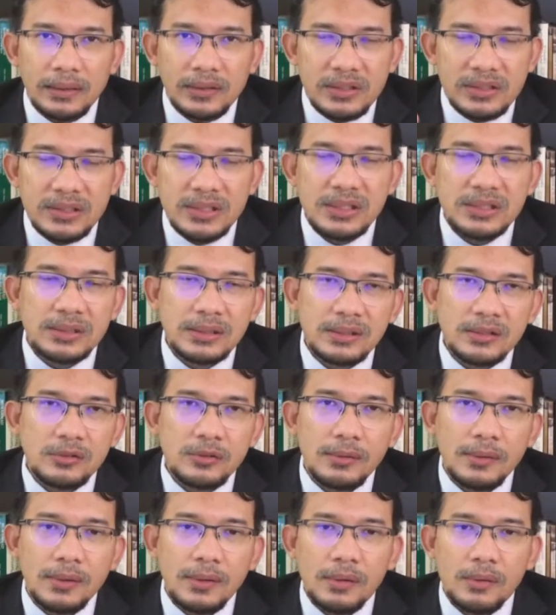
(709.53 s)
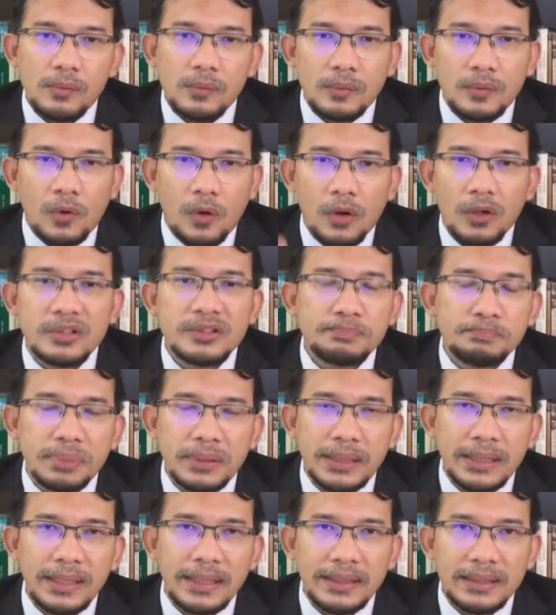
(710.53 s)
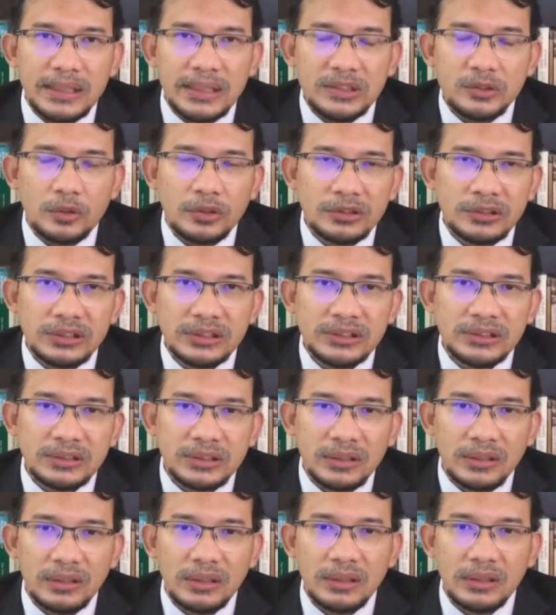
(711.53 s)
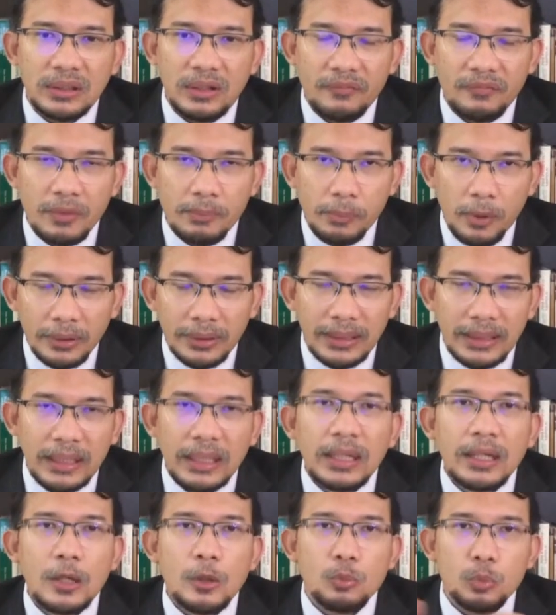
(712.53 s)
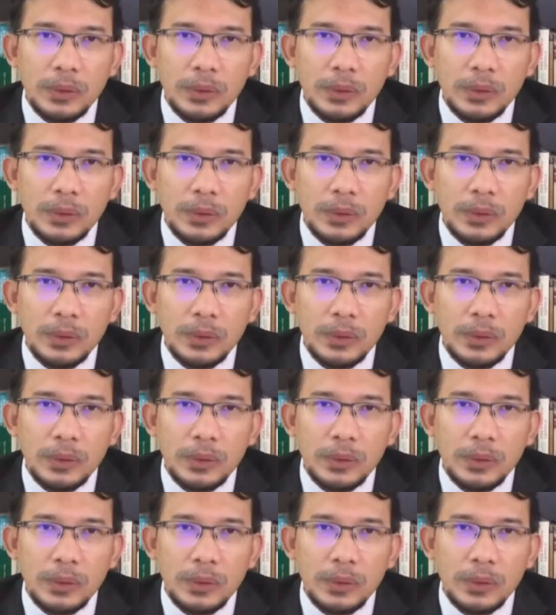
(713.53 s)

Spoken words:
diseases caused by disorders of the body,